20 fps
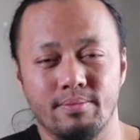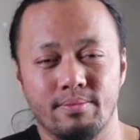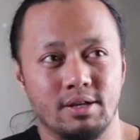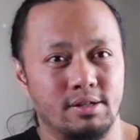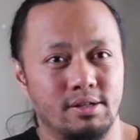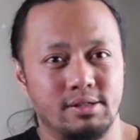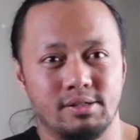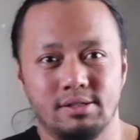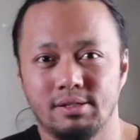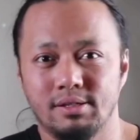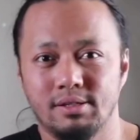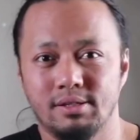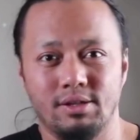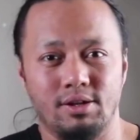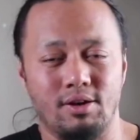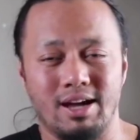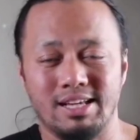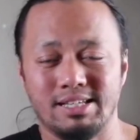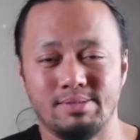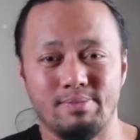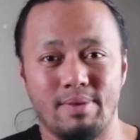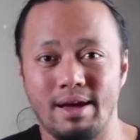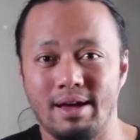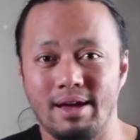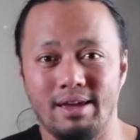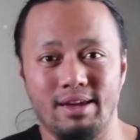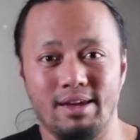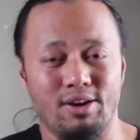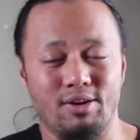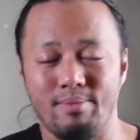Because, as
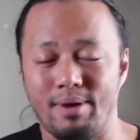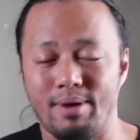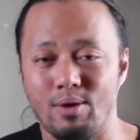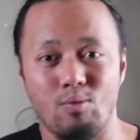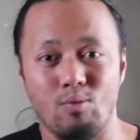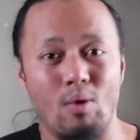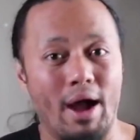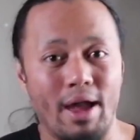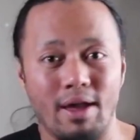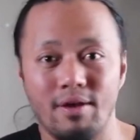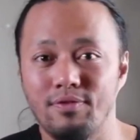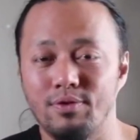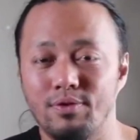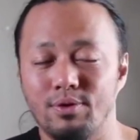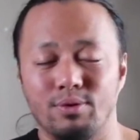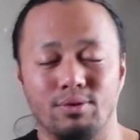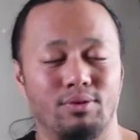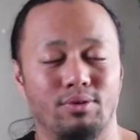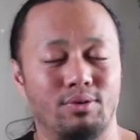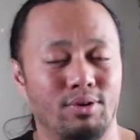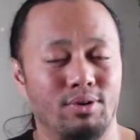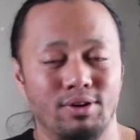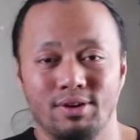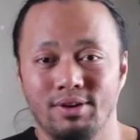my wife, who